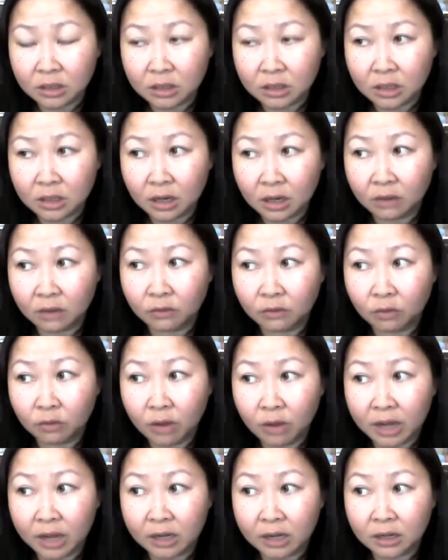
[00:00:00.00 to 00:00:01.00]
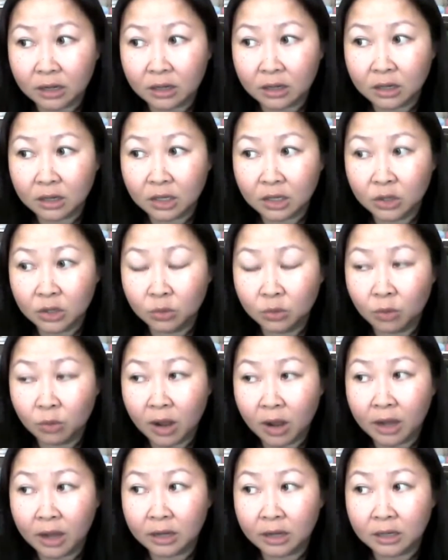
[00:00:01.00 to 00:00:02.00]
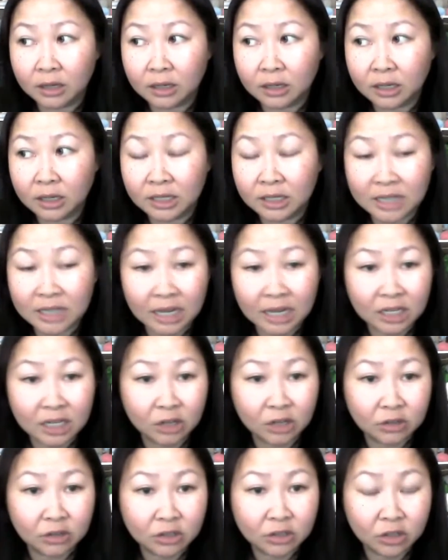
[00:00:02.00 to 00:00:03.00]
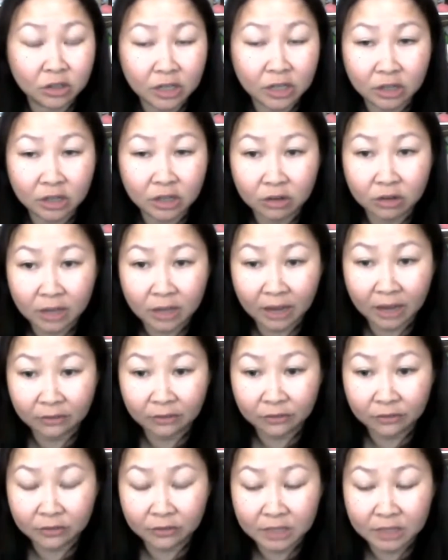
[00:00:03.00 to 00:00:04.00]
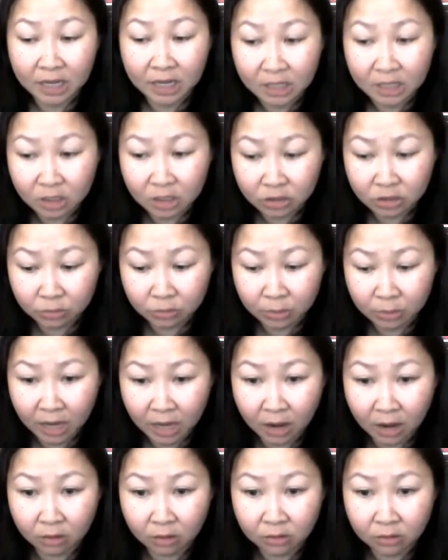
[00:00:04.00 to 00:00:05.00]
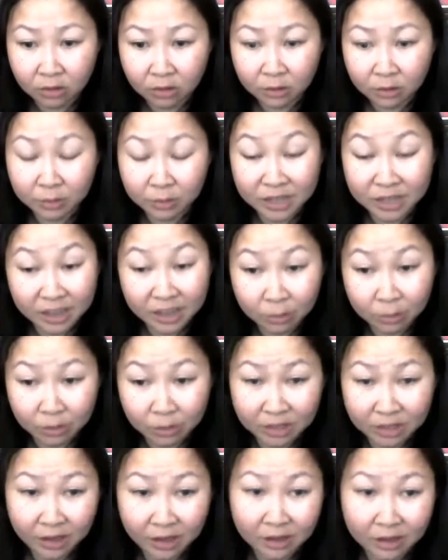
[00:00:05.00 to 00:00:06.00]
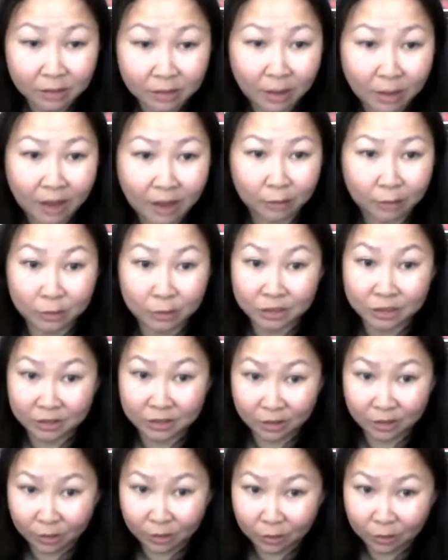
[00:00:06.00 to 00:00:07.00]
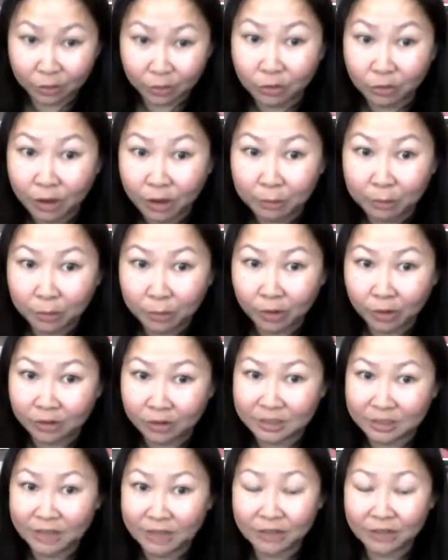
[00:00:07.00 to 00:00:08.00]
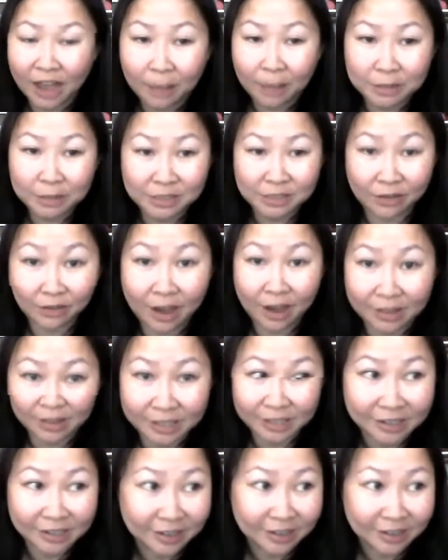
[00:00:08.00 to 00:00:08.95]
of what you want in 10 years. Look at your life 10 years from now. Begin with the end in mind, which is another great book, 7 Habits of Highly